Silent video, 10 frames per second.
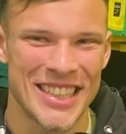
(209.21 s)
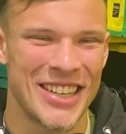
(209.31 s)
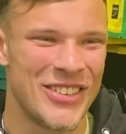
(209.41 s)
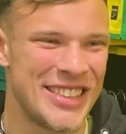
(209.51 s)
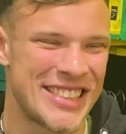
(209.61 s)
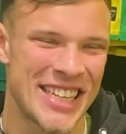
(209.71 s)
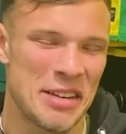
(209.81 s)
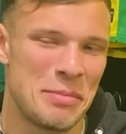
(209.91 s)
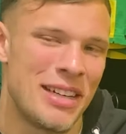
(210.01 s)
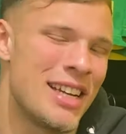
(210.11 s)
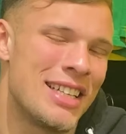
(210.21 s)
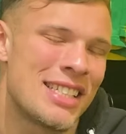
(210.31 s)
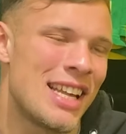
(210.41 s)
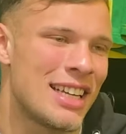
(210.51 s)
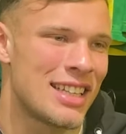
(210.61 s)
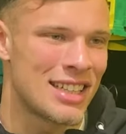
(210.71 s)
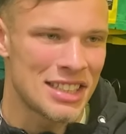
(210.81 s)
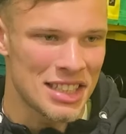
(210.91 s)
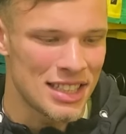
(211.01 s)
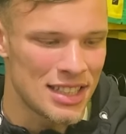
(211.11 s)
they always say, but yeah, it's like that.
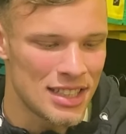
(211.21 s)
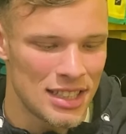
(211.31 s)
And